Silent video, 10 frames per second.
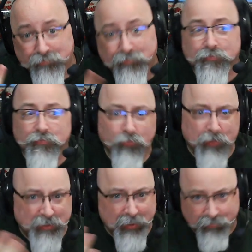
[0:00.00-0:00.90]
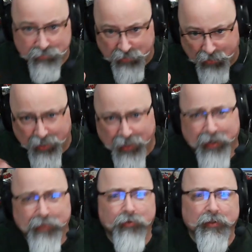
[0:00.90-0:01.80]
ridiculously high.
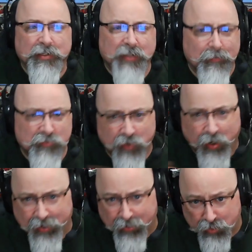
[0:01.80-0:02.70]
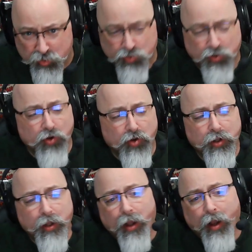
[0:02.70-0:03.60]
Their lead times have gotten out of control.
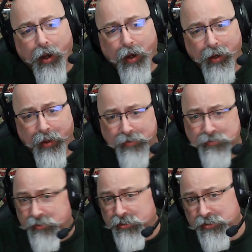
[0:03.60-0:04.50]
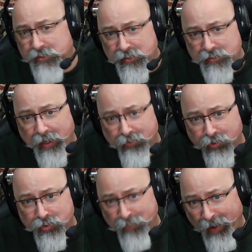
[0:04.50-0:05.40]
And CGC's got
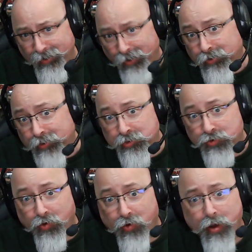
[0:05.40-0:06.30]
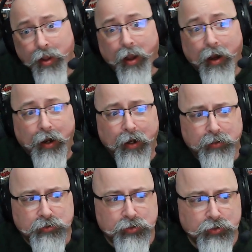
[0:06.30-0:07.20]
theirs back under control
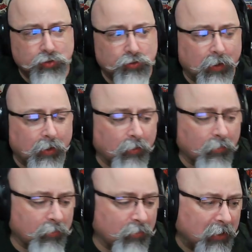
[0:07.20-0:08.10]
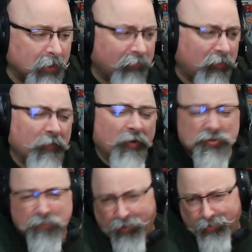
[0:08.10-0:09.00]
to where, for the most
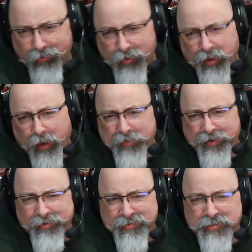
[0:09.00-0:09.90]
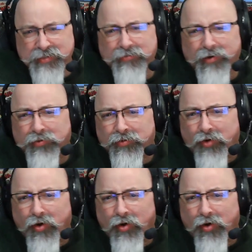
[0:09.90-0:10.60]
part, I mean, it's still